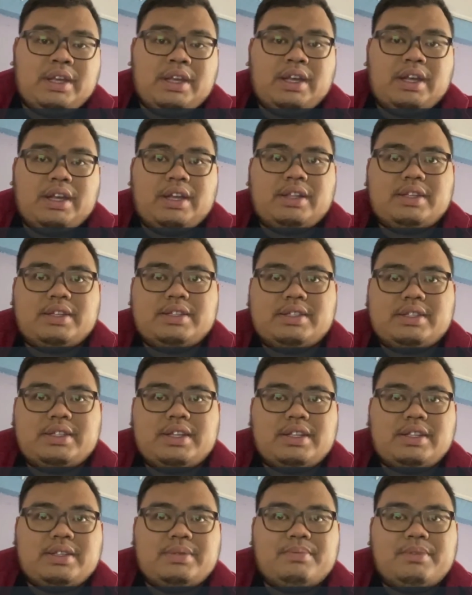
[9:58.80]
It is
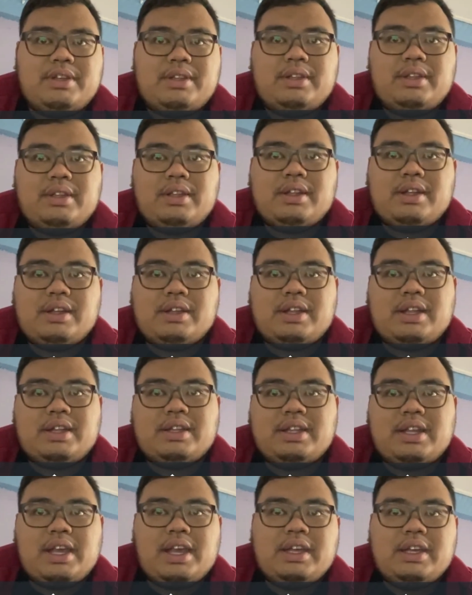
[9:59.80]
determined that
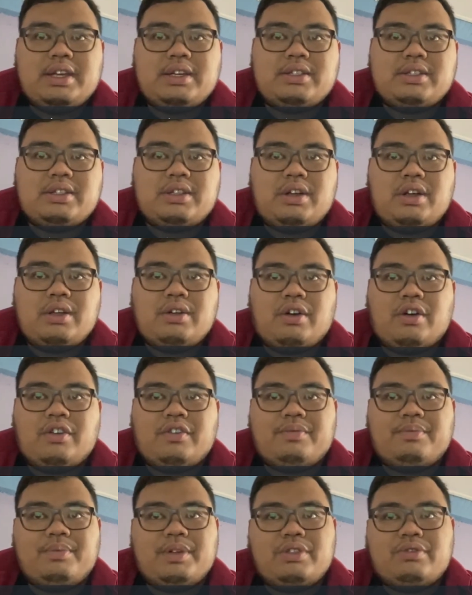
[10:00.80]
the angle of
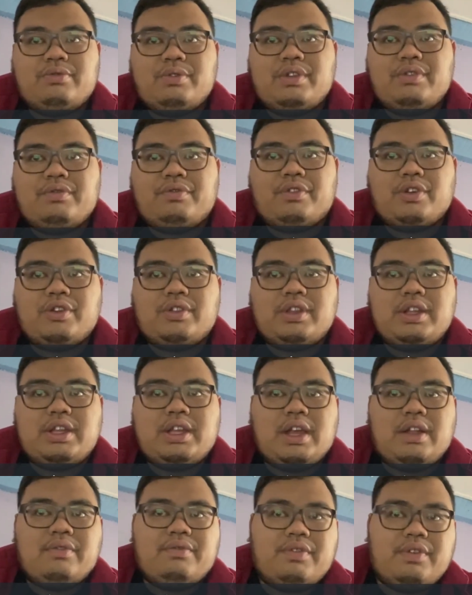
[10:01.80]
between 40
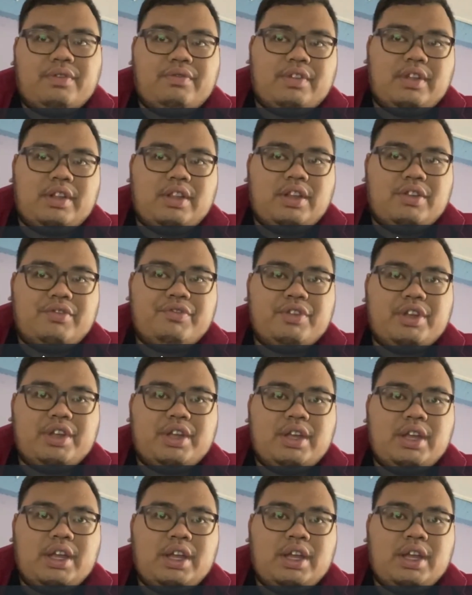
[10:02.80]
and 50 degree